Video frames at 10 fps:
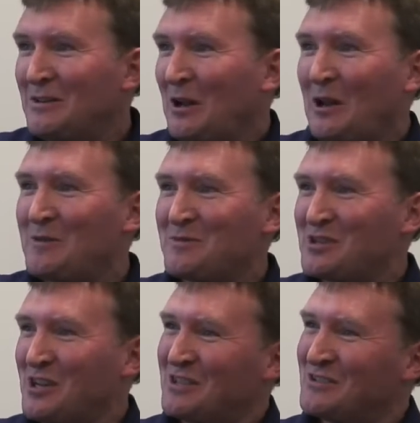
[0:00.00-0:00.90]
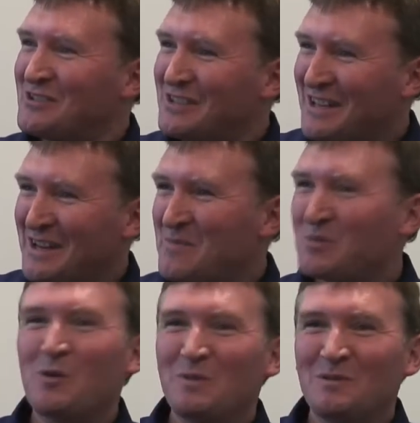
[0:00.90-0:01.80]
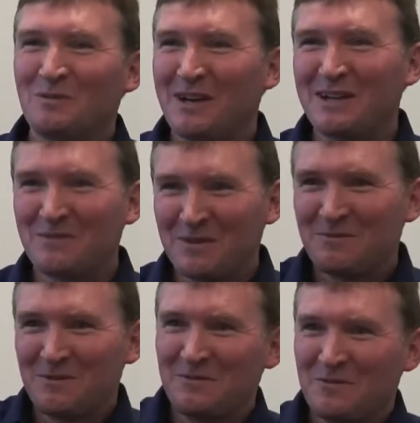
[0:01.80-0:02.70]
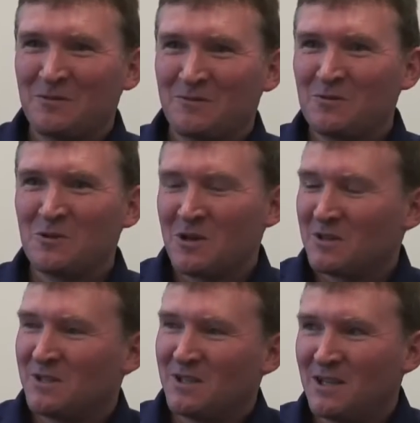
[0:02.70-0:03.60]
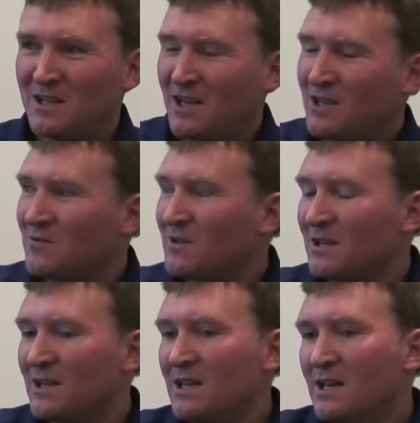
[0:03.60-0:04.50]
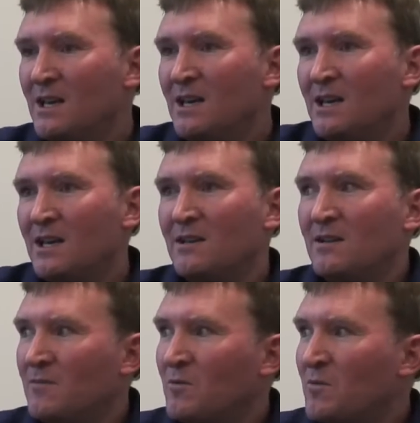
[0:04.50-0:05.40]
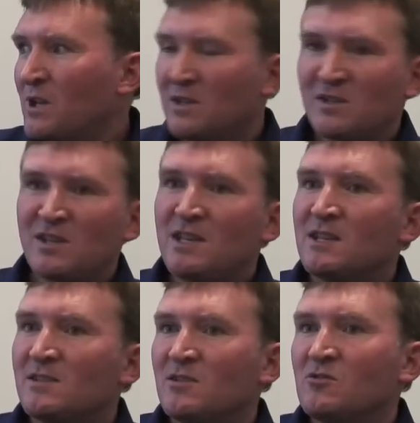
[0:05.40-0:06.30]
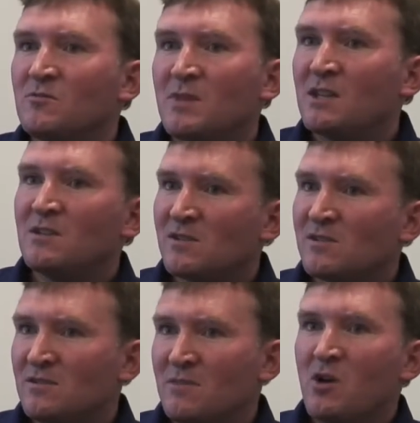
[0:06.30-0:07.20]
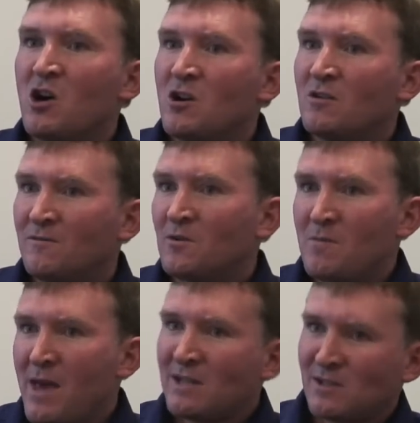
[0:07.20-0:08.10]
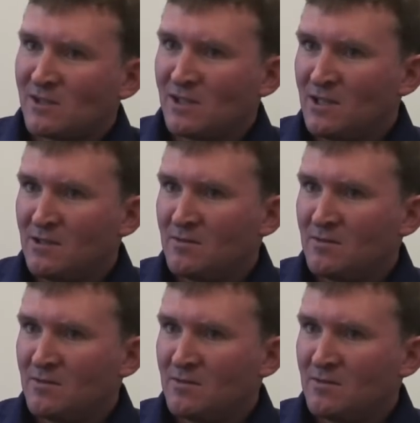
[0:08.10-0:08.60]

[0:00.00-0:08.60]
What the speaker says: climate change problem, right? We forward forecast inaccurately. And what we're going to see is a tremendous demand for capacity,